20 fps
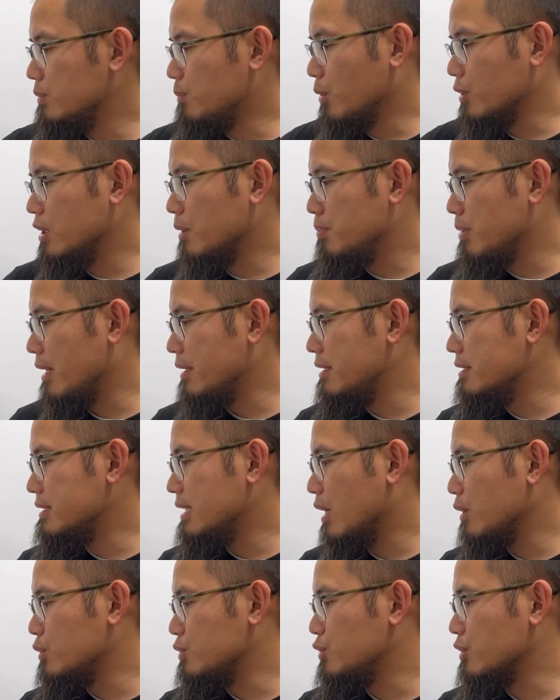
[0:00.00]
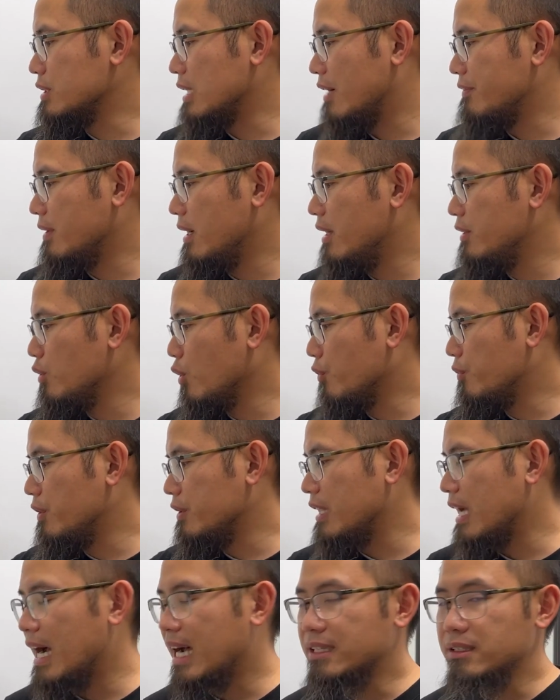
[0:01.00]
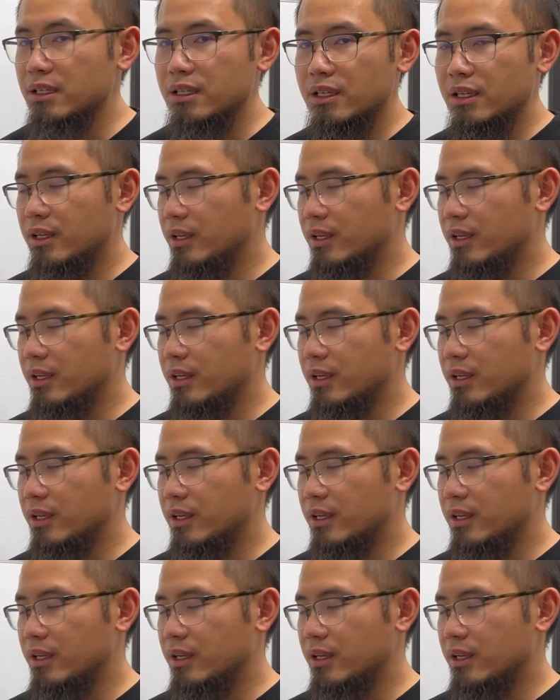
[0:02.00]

multiply this out, you just have n over that.